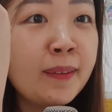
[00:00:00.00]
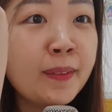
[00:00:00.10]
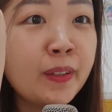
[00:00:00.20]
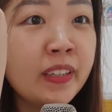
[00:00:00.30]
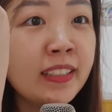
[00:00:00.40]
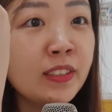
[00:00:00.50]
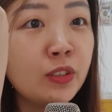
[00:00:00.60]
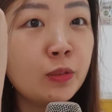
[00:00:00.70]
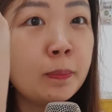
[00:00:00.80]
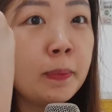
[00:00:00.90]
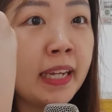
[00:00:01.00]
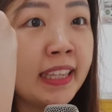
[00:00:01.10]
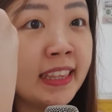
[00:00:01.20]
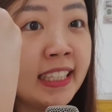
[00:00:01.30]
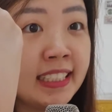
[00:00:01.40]
I'm going to
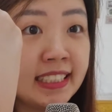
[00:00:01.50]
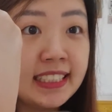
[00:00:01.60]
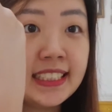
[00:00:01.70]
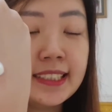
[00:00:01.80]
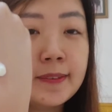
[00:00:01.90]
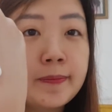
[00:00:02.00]
blend this.